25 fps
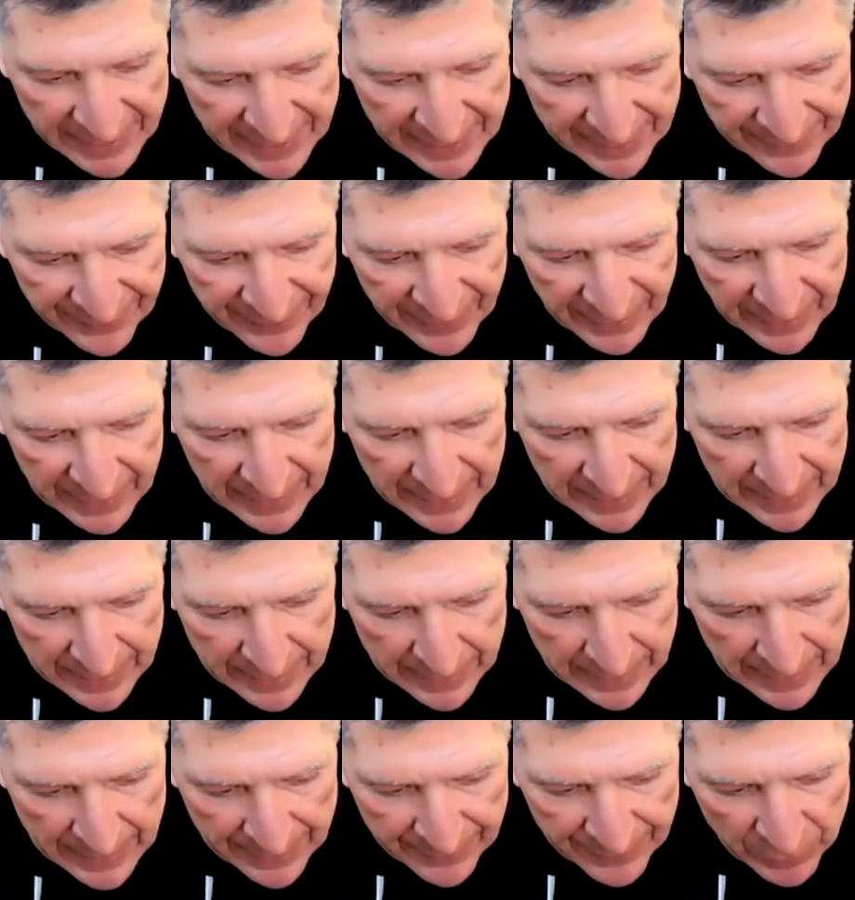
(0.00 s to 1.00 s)
on the
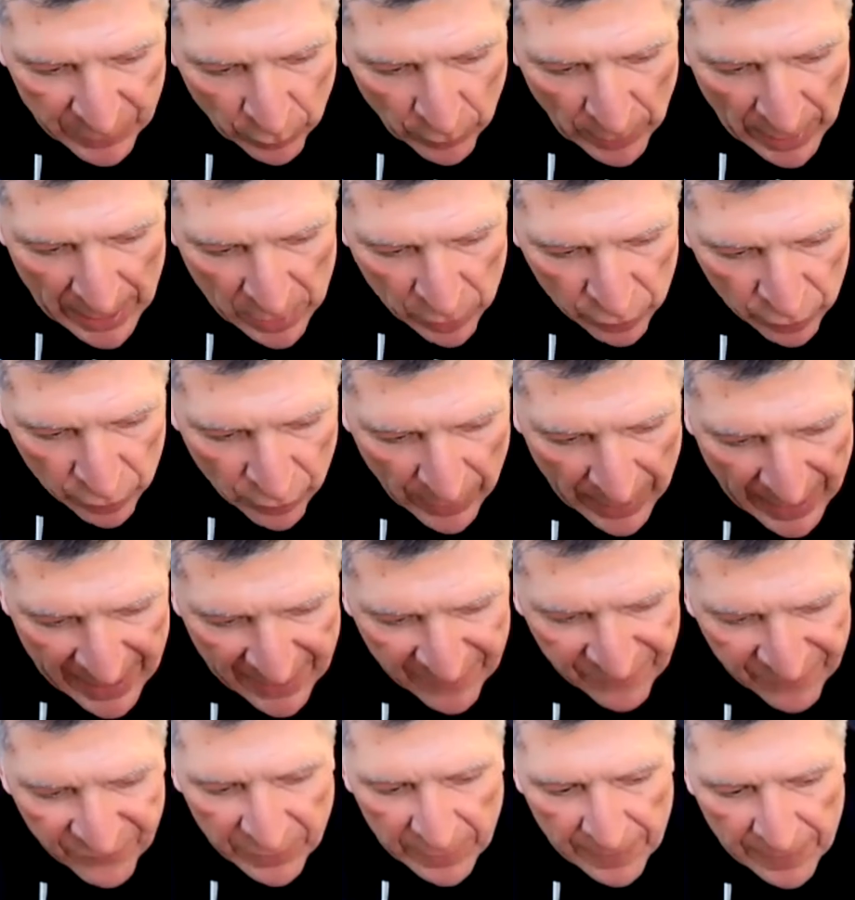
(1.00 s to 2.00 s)
round
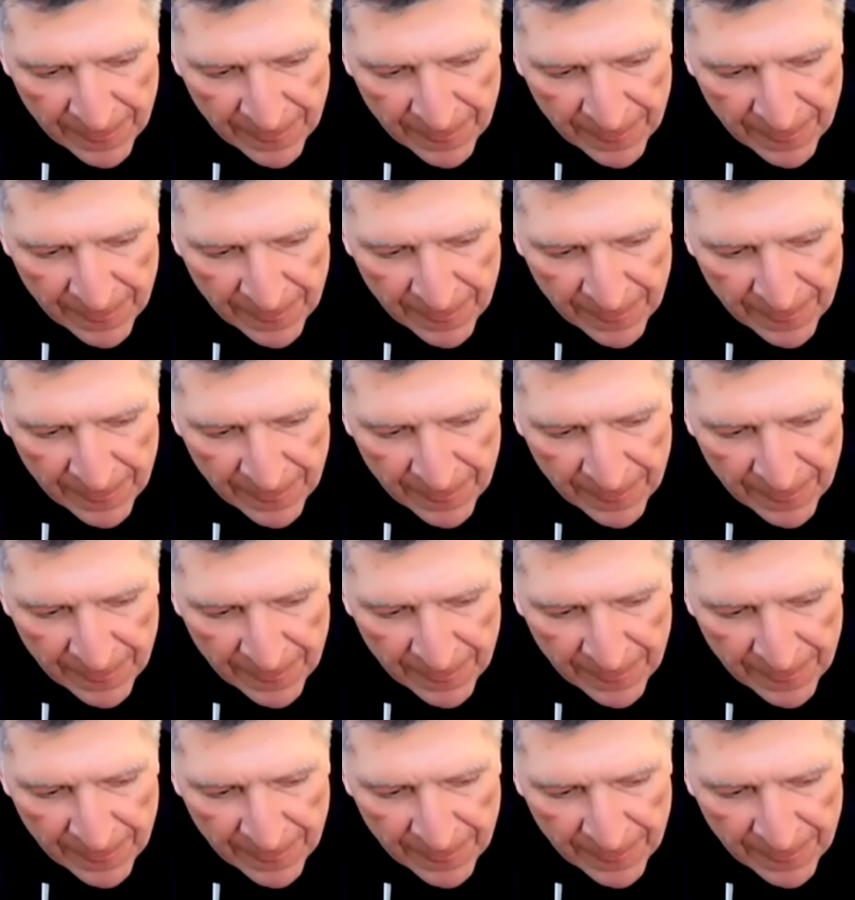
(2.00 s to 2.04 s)
graph.